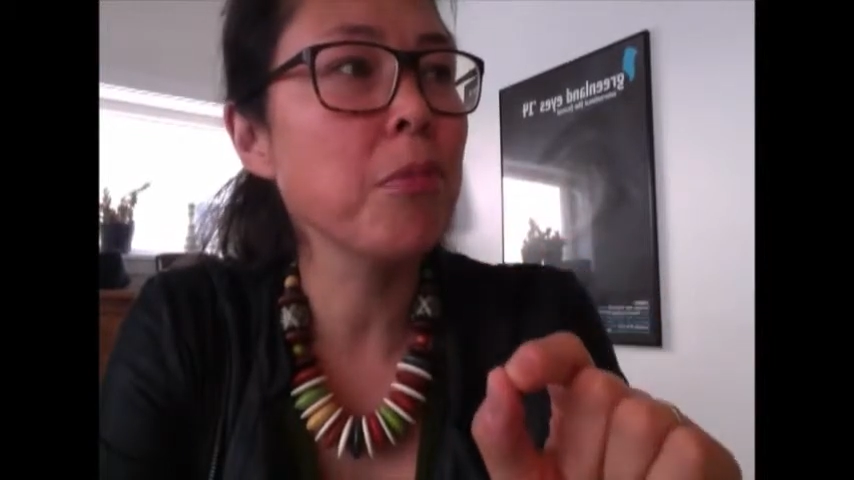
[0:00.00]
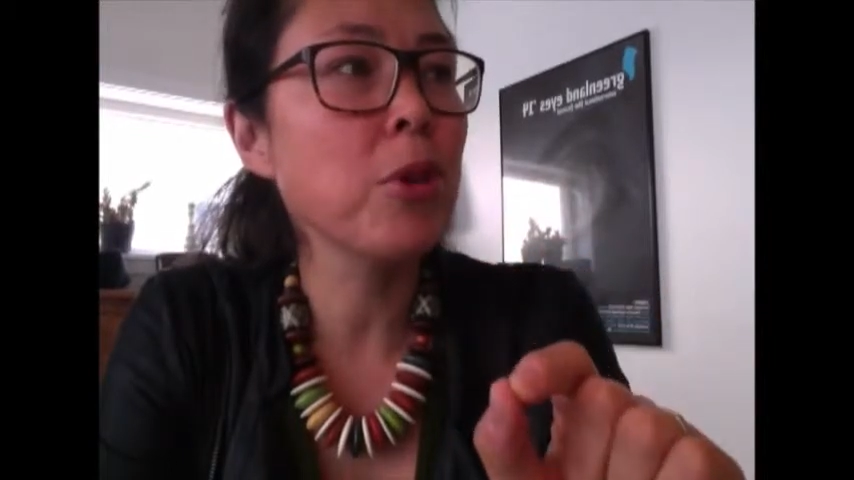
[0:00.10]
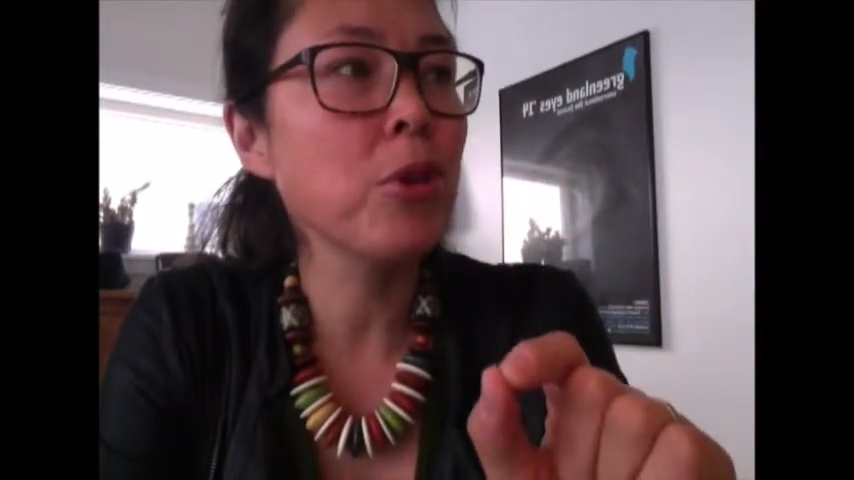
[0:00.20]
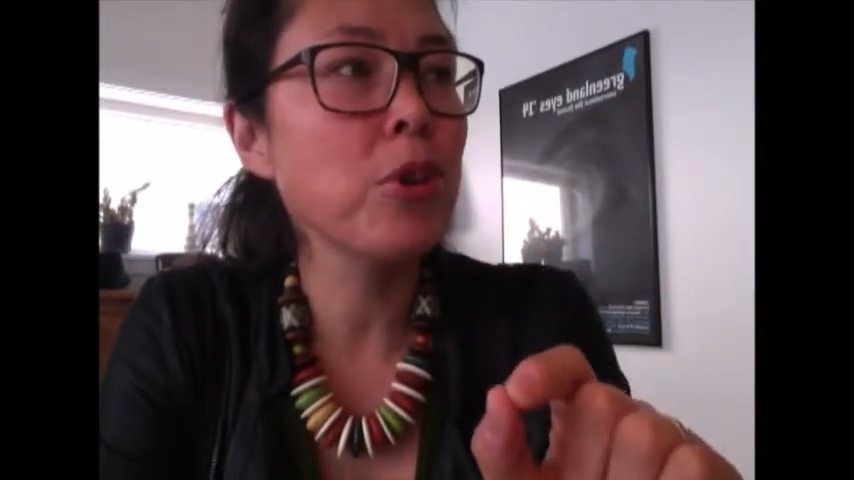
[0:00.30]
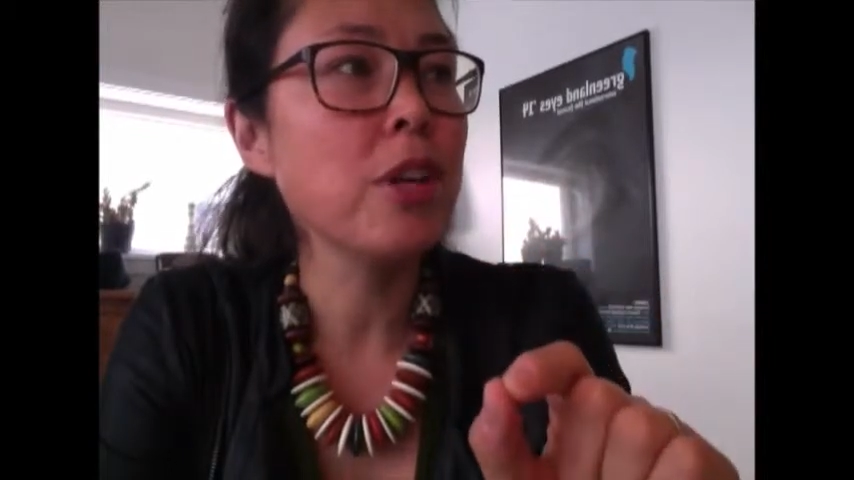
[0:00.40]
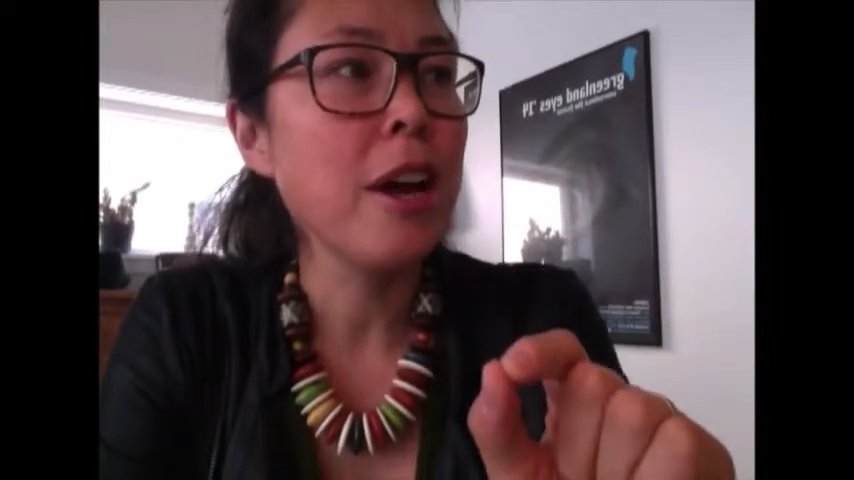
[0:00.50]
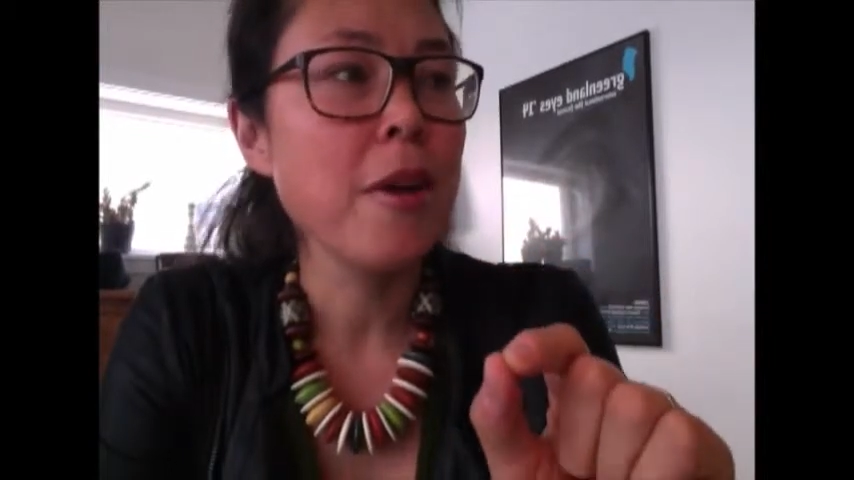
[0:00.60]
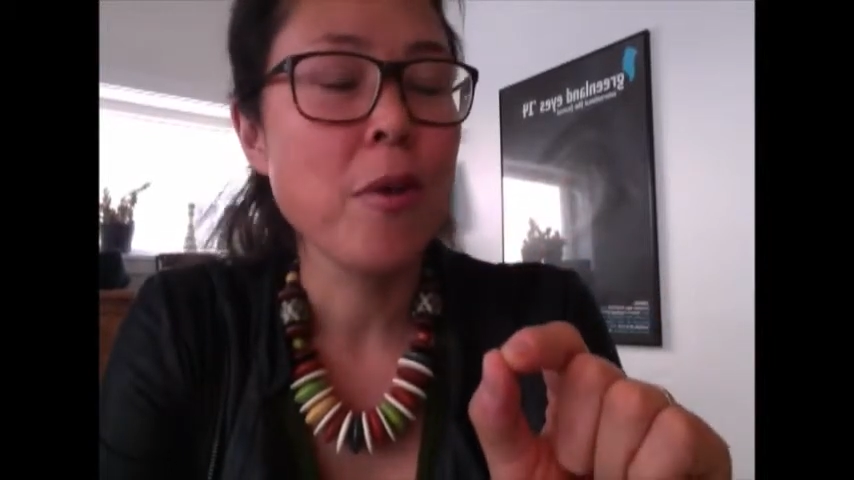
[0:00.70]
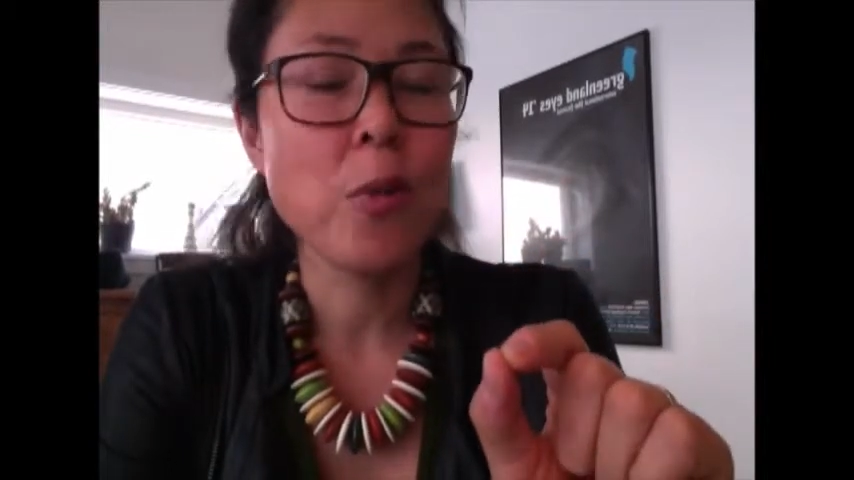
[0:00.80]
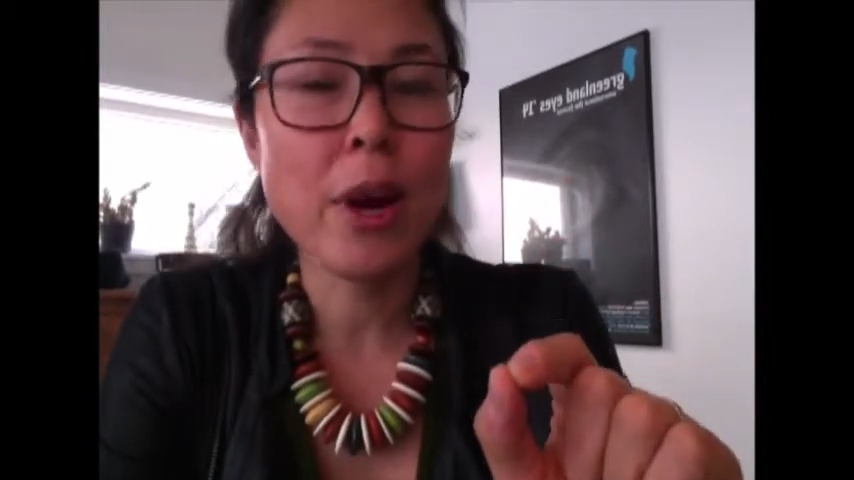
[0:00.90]
good
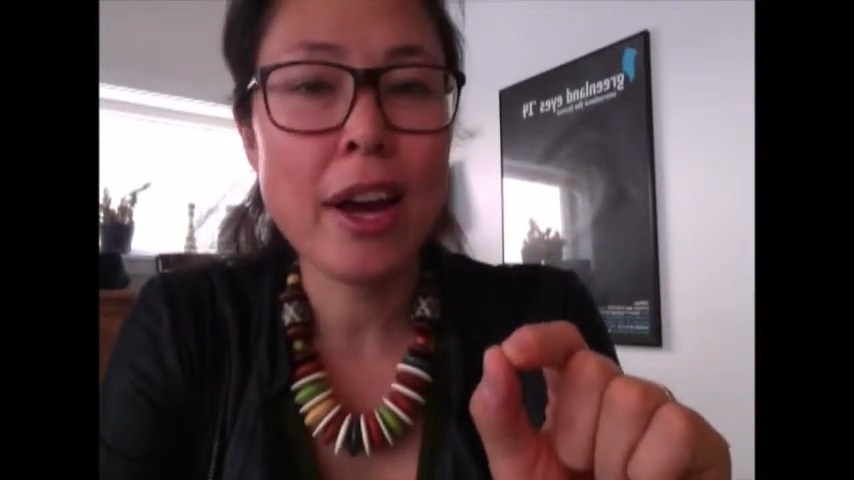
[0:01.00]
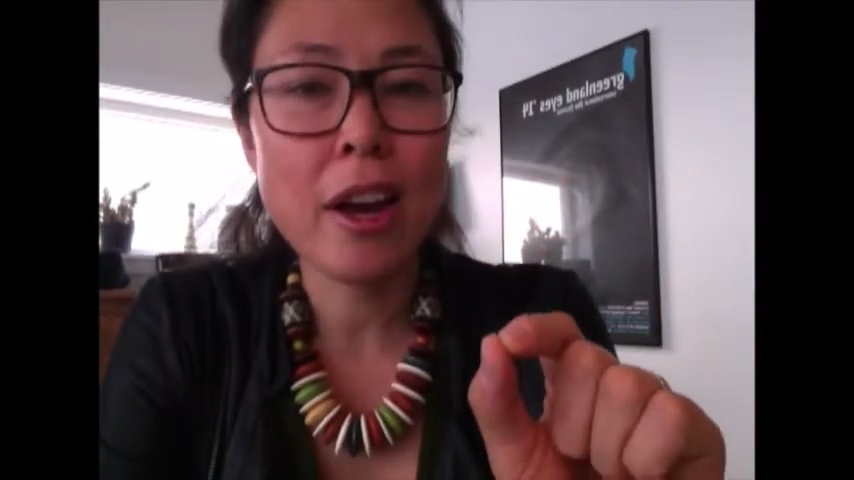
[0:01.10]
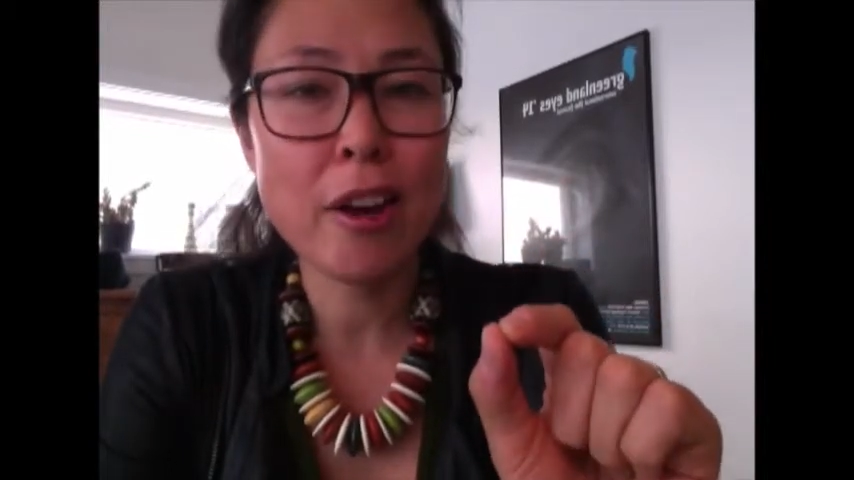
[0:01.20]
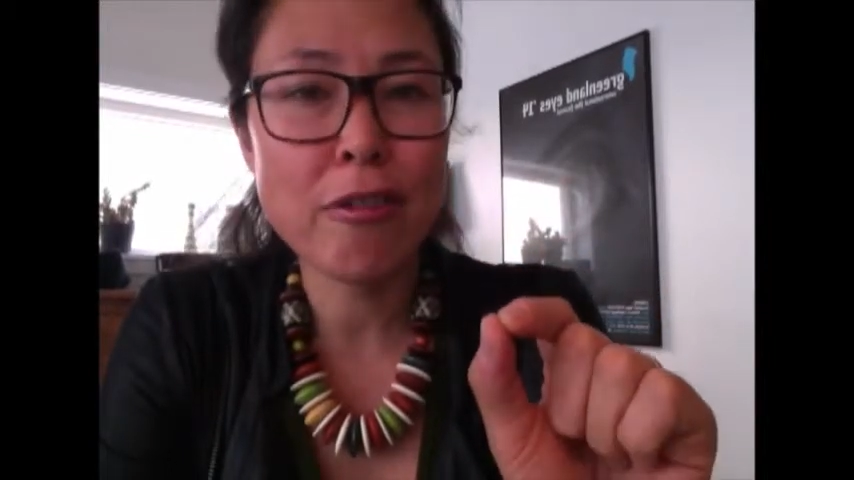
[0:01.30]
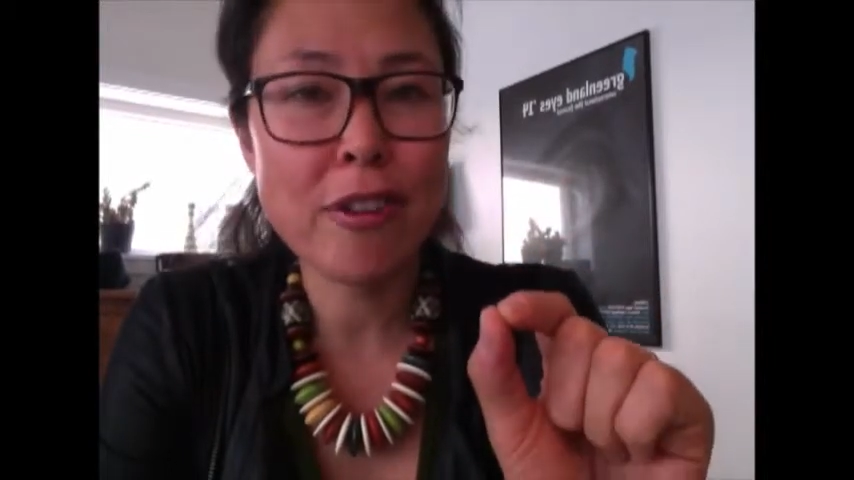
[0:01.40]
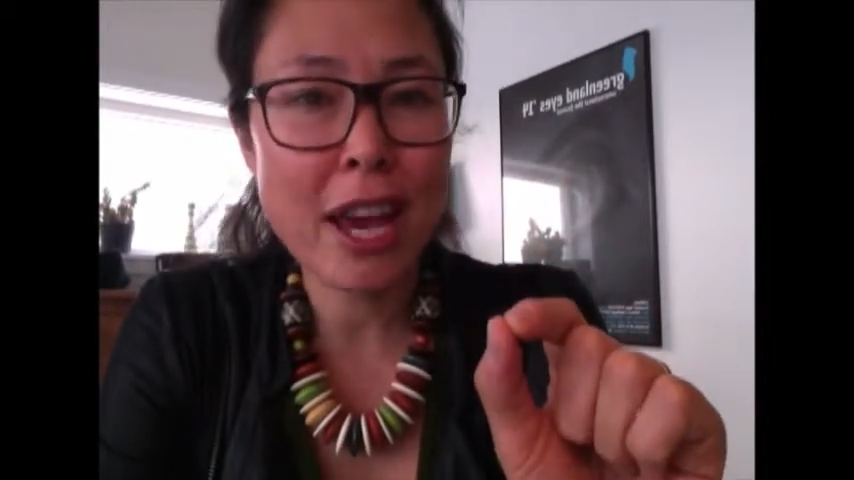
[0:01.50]
way of